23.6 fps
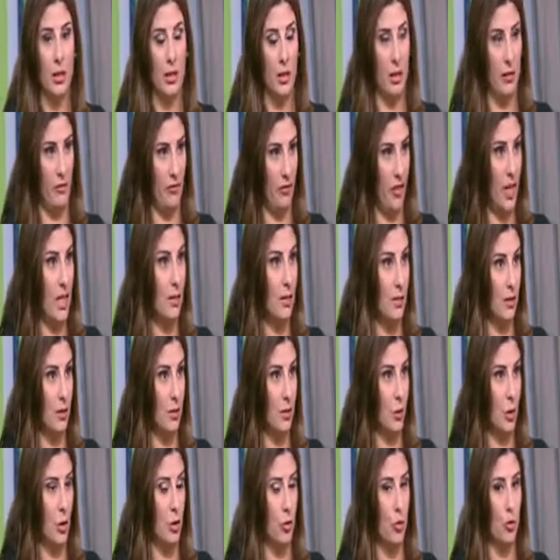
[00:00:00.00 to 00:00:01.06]
face
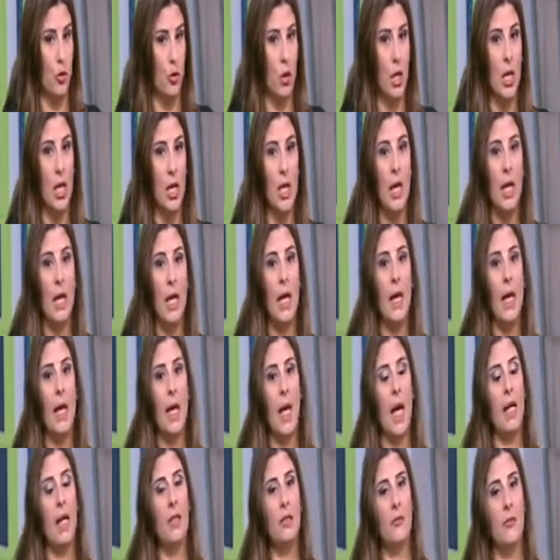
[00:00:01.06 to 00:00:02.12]
this issue.
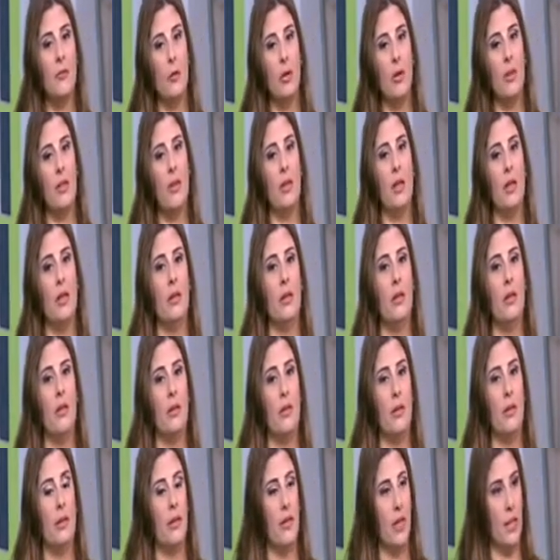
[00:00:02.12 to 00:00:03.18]
As for
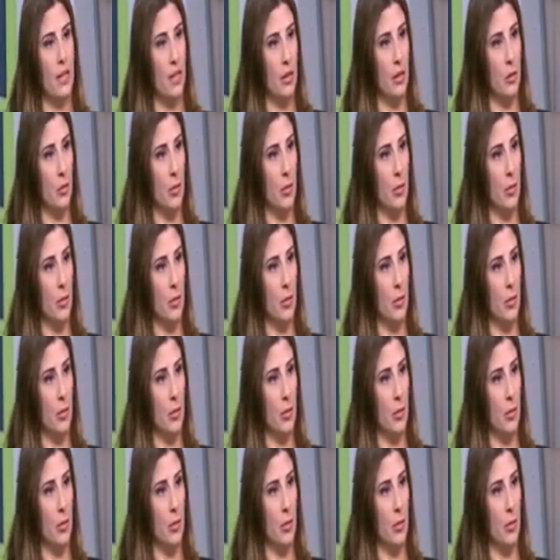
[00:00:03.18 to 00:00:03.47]
the thing that you